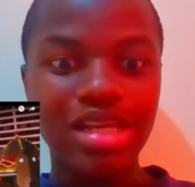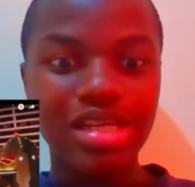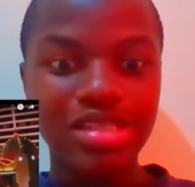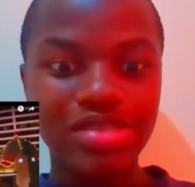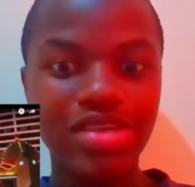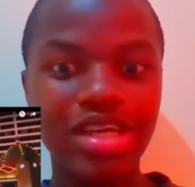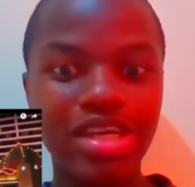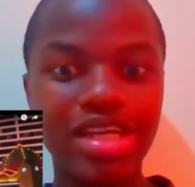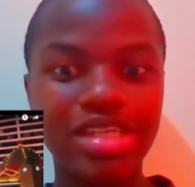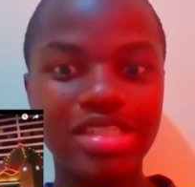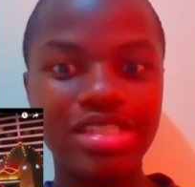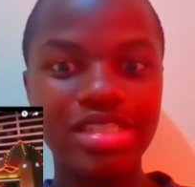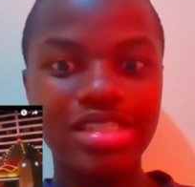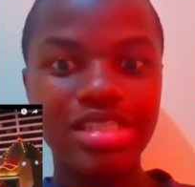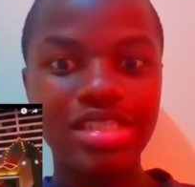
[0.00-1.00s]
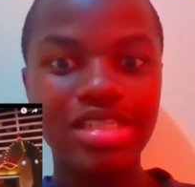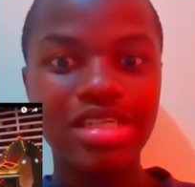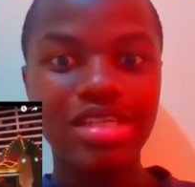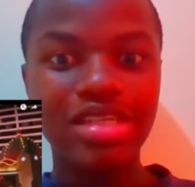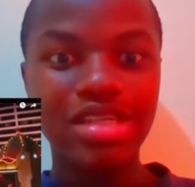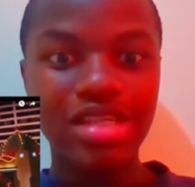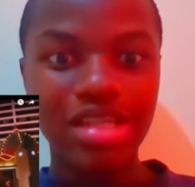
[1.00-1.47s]
Vegas
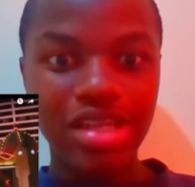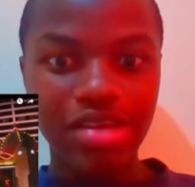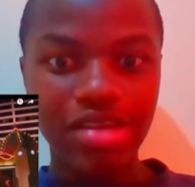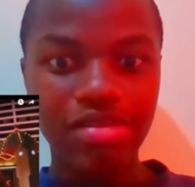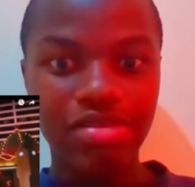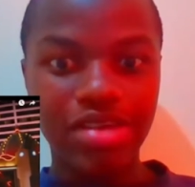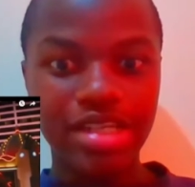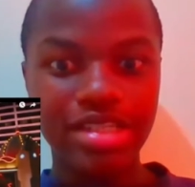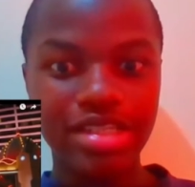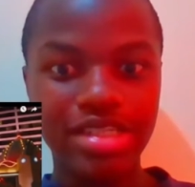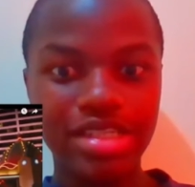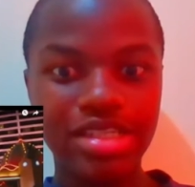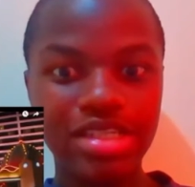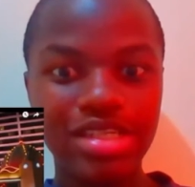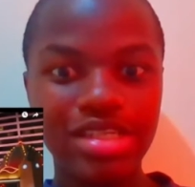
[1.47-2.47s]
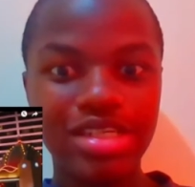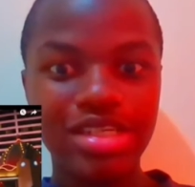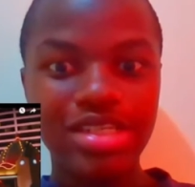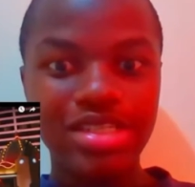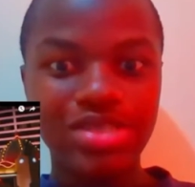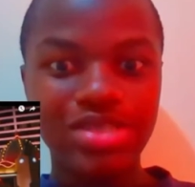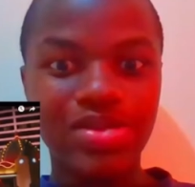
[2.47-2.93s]
in Nevada.
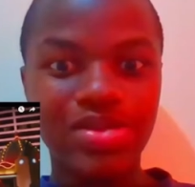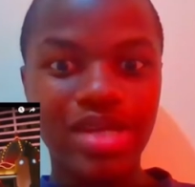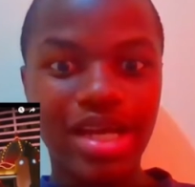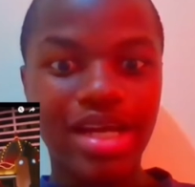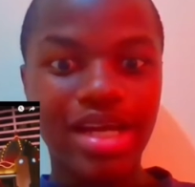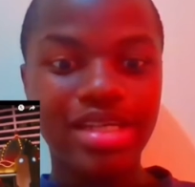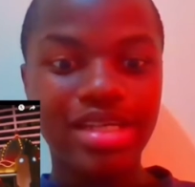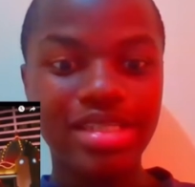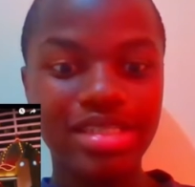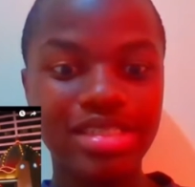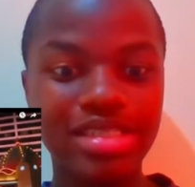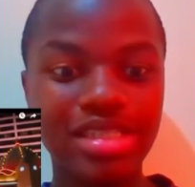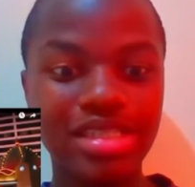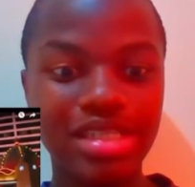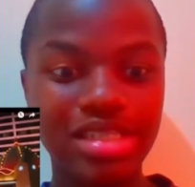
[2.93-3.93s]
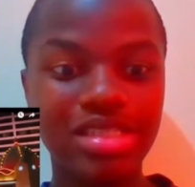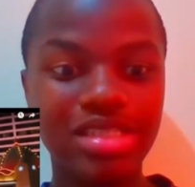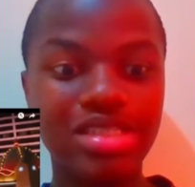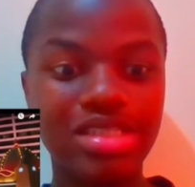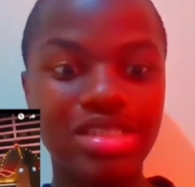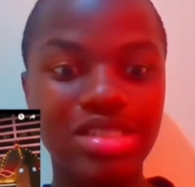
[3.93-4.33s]
So yeah, it's.